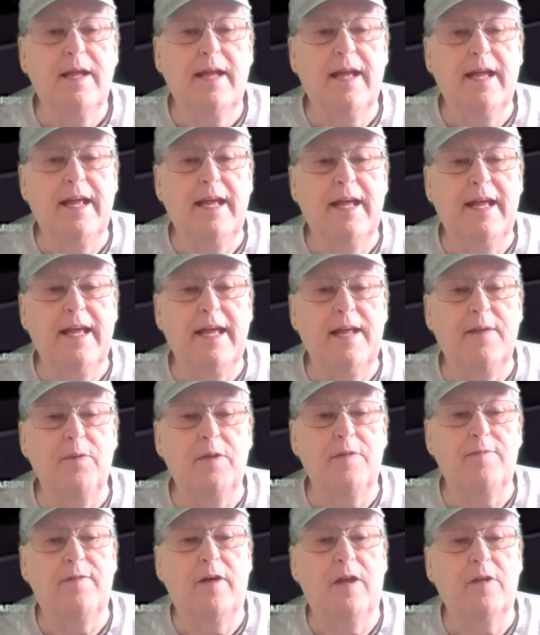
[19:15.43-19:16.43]

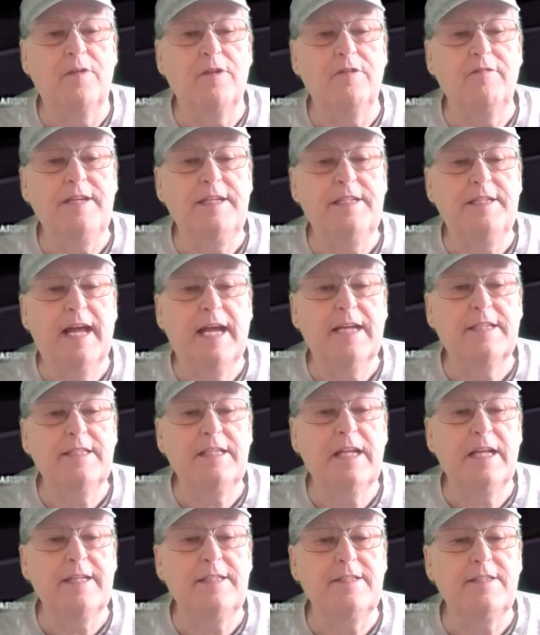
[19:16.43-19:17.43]
And follow the green
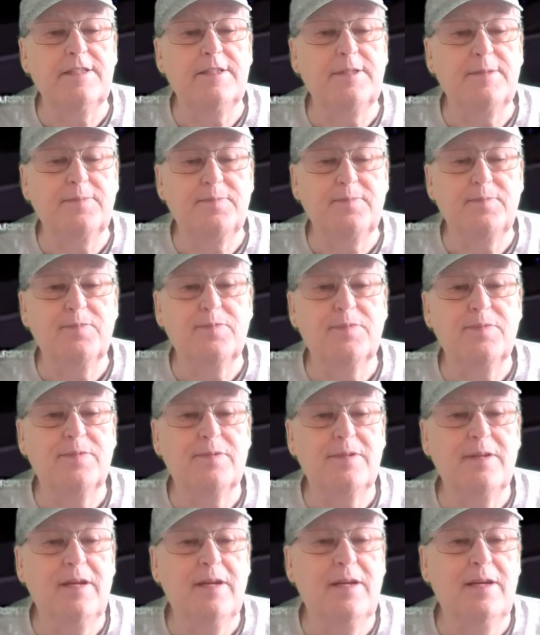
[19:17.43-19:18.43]
taxi lights.
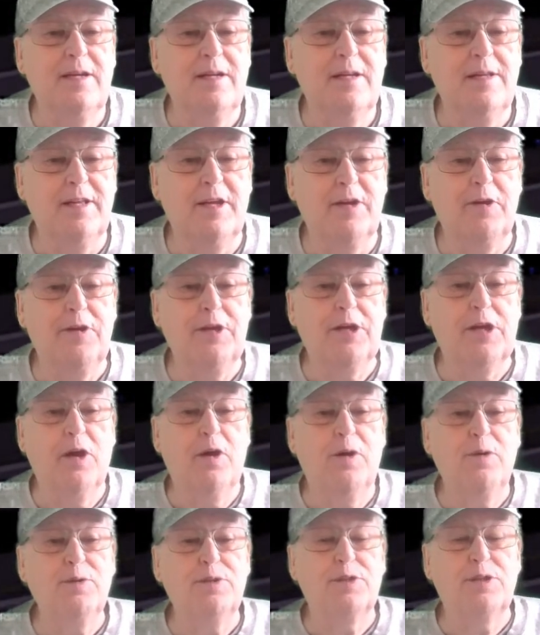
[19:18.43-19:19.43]
There you
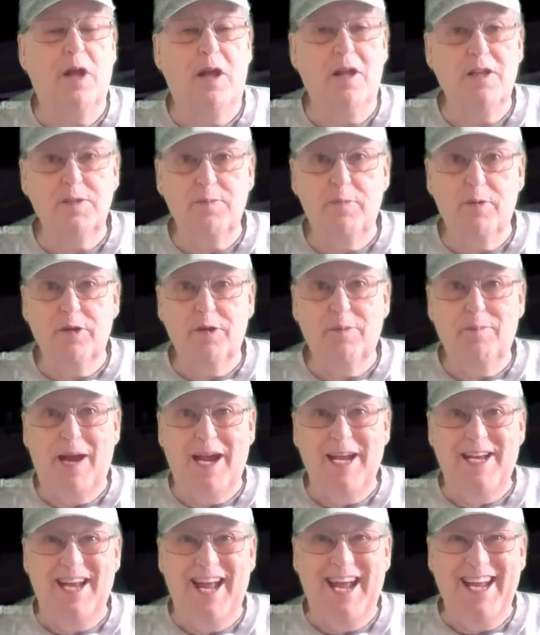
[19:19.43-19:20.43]
go. Salzburg
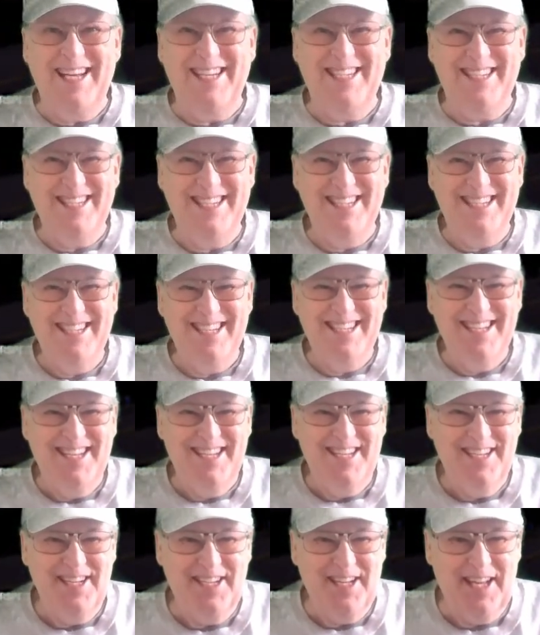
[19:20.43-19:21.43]
by night.
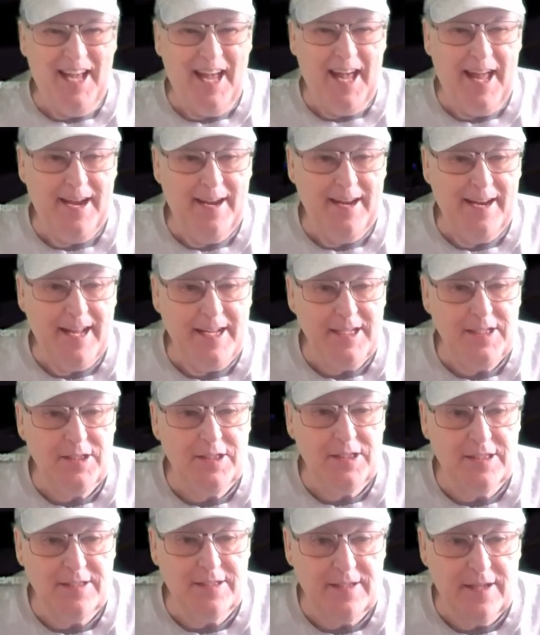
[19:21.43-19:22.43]
And a
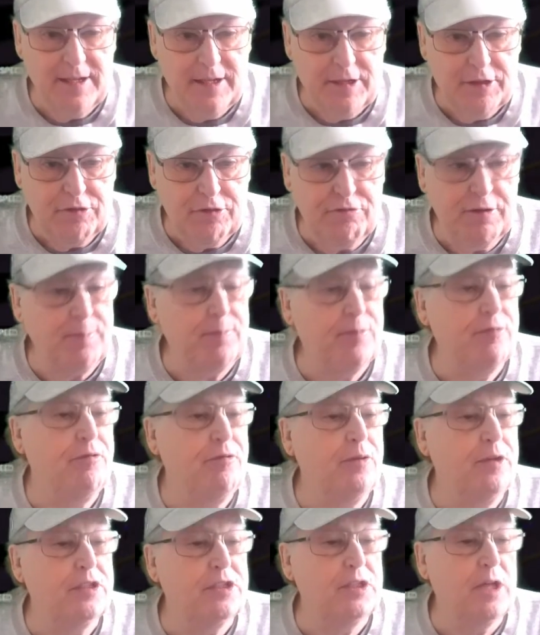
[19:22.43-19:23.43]
nice trip
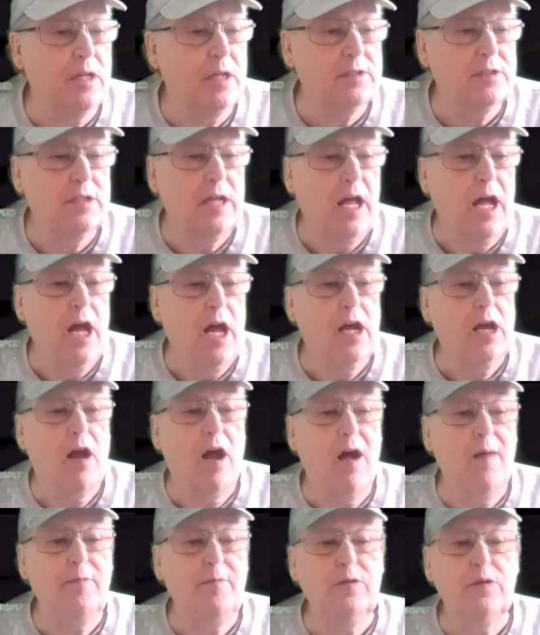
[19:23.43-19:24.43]
through the
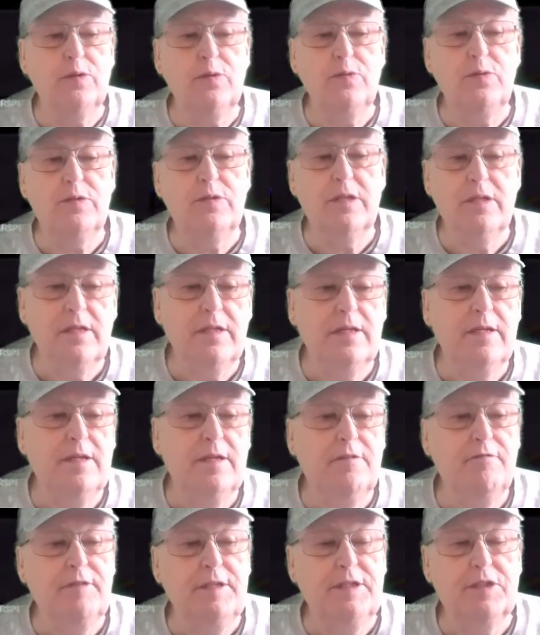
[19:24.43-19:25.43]
Salzburg
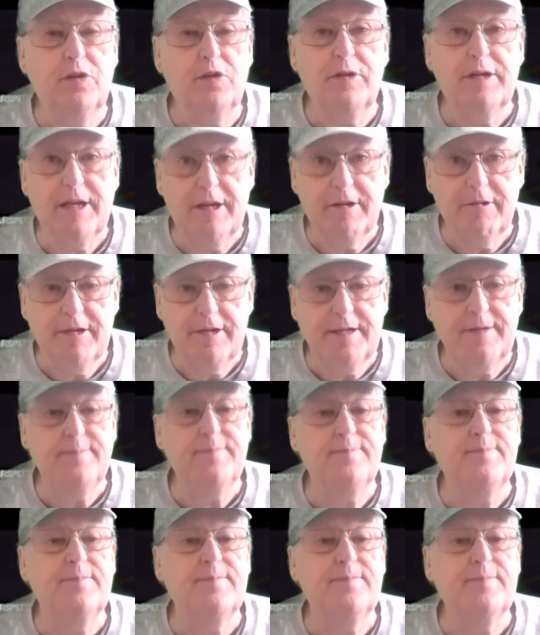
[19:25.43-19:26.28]
resort area.